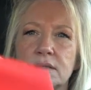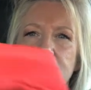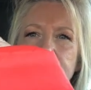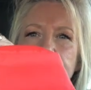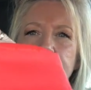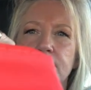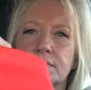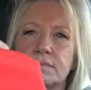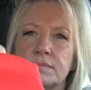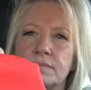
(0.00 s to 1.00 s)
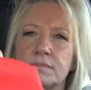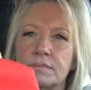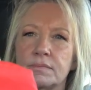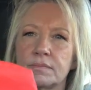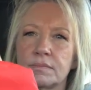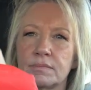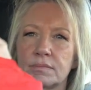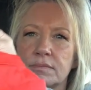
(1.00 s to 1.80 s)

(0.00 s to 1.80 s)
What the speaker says: (no one is talking)